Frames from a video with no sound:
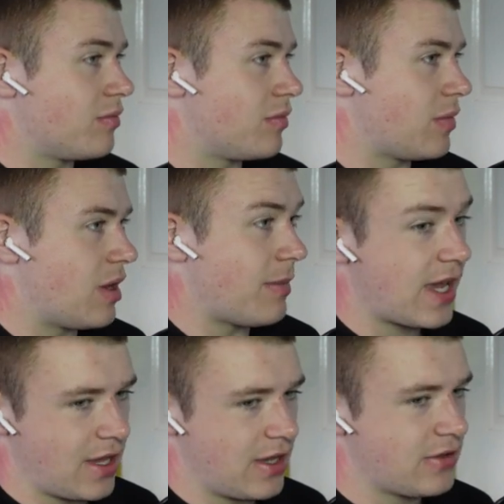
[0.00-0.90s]
in
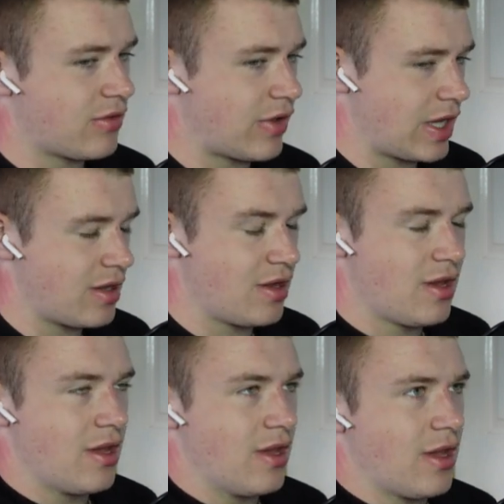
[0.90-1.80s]
my case, right,
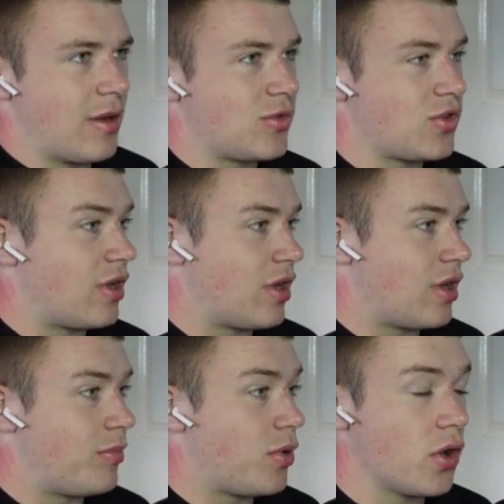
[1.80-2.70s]
I'm doing
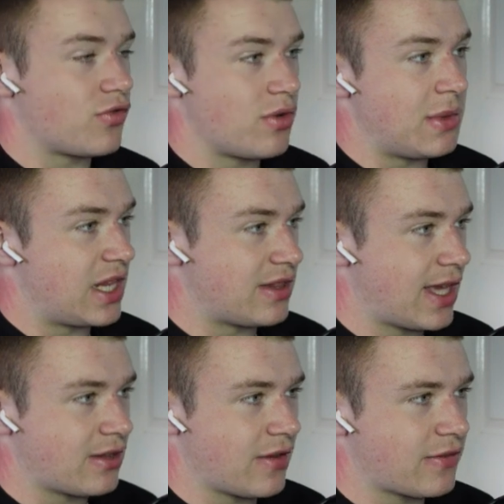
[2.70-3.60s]
a paused remaining
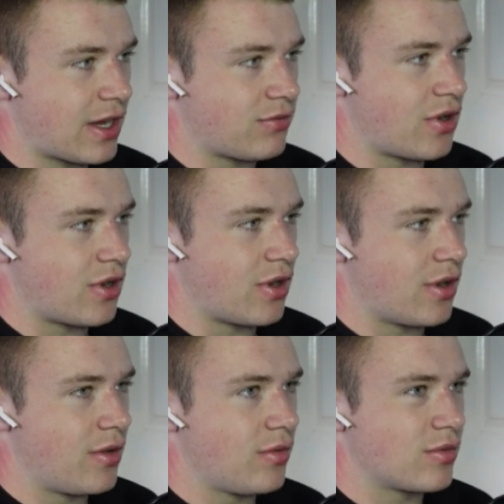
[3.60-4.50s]
deadlift
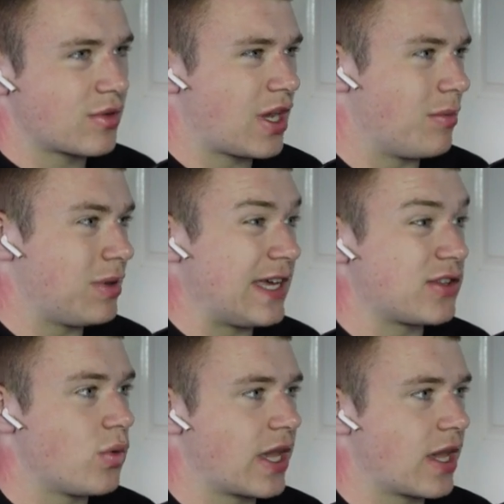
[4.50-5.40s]
after kind of
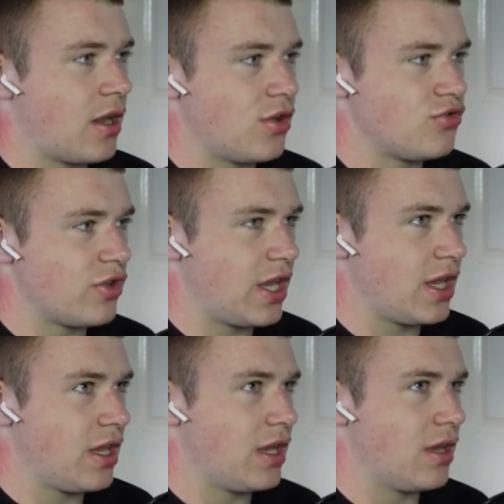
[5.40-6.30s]
plateauing at
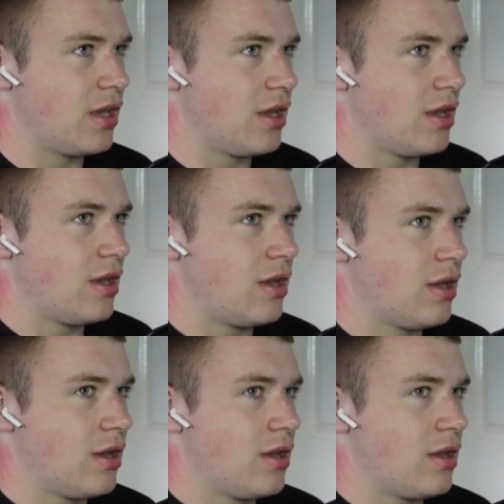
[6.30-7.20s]
180.
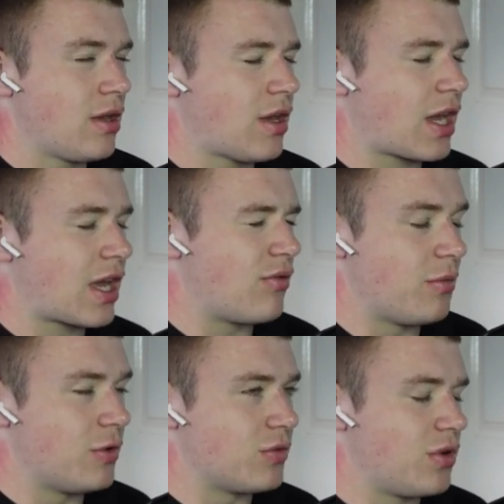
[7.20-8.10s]
I can't
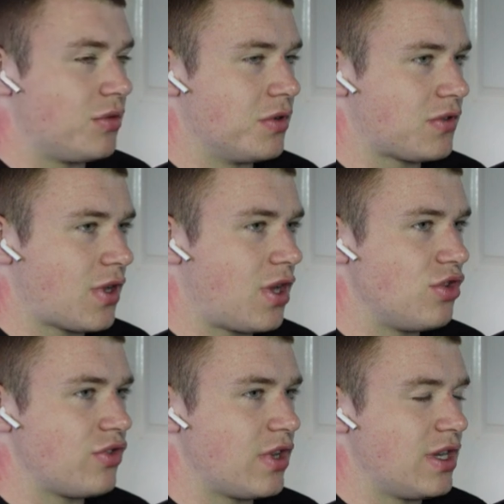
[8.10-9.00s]
remember what it was,
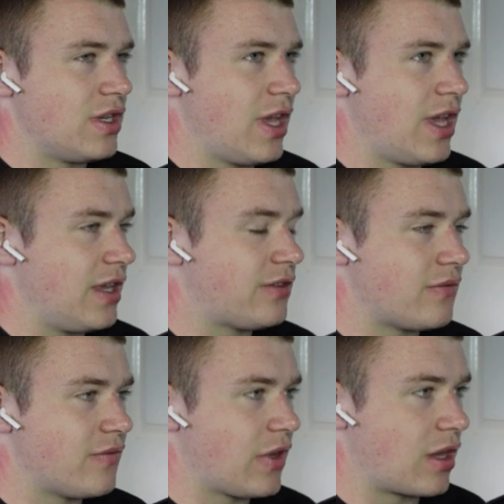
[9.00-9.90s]
180
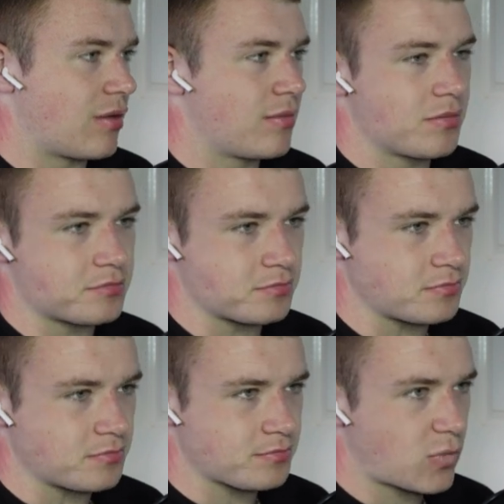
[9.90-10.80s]
something
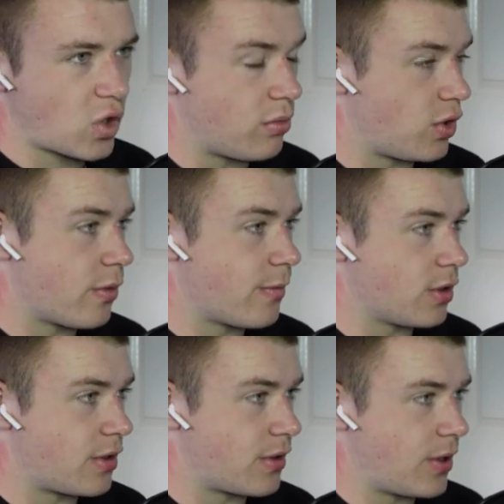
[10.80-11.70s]
on my
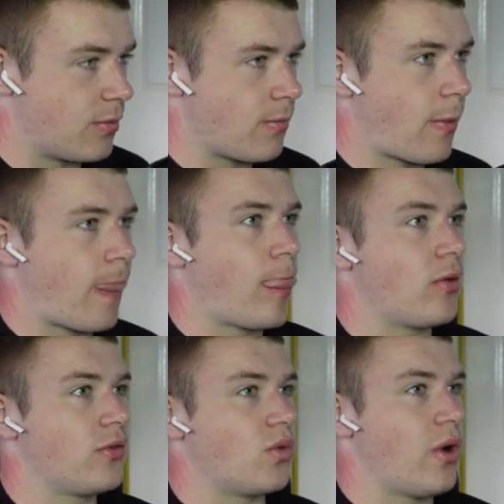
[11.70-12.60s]
normal RDO.
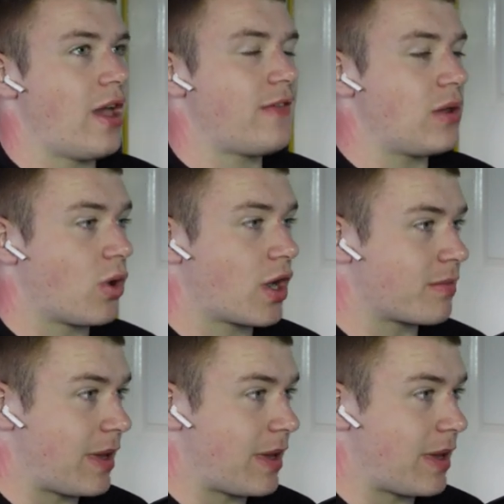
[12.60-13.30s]
So if I work my